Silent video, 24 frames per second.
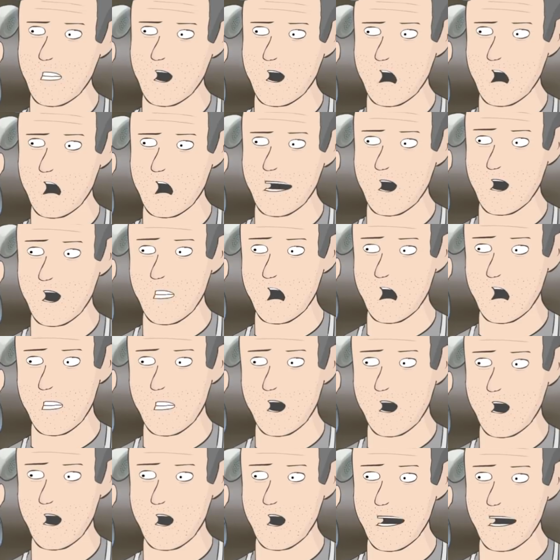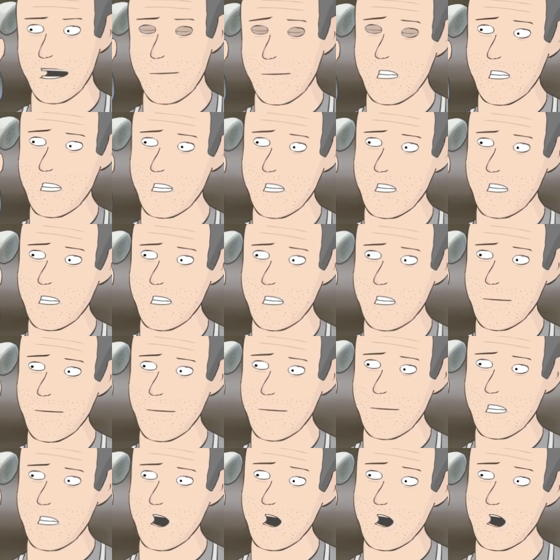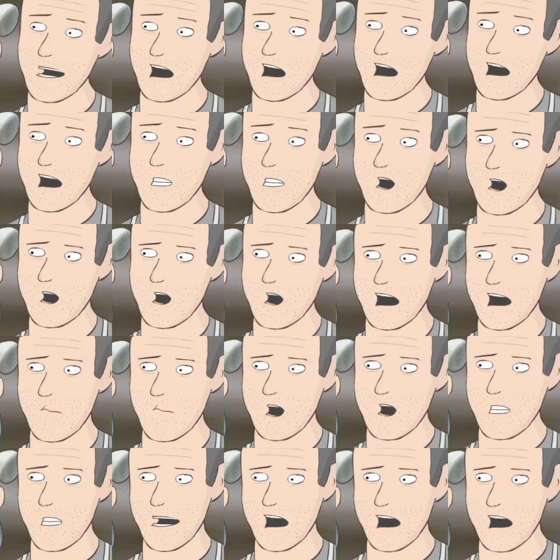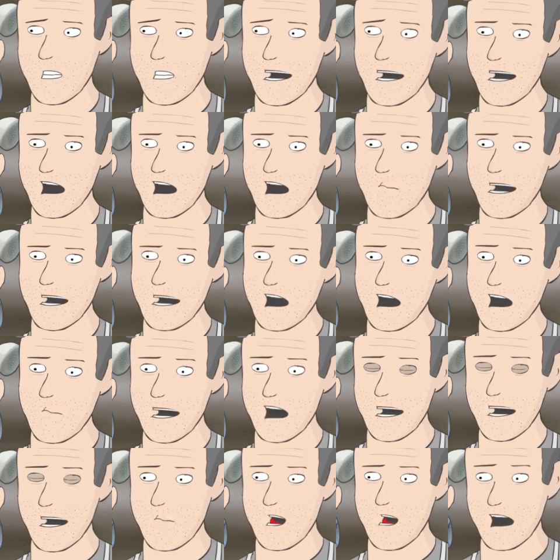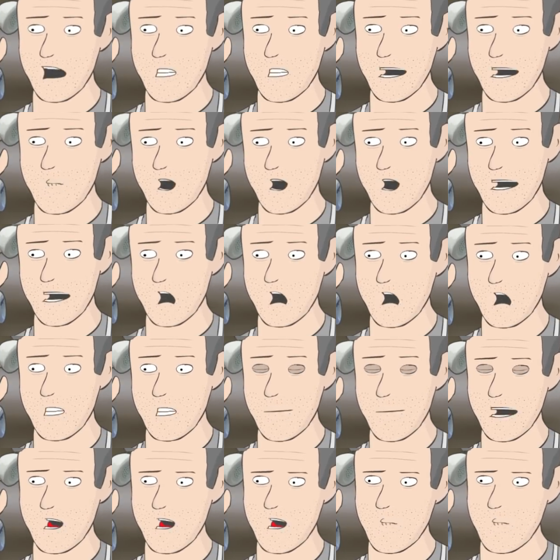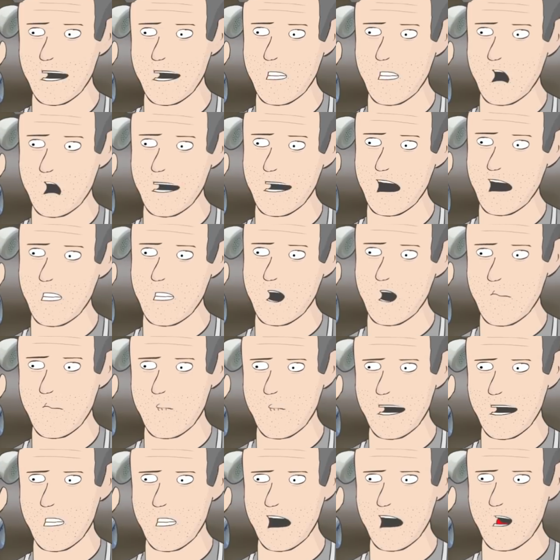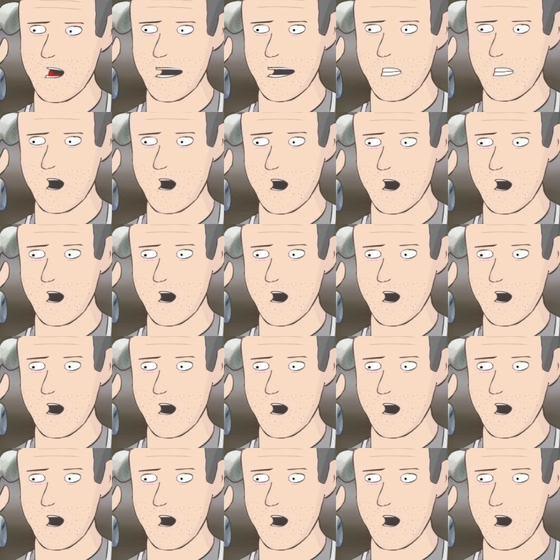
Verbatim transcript: so your order's wrong. Meow, meow, meow. Sorry, sorry about that. I'll, I'll be happy to replace it for you. I'll even throw in some free garlic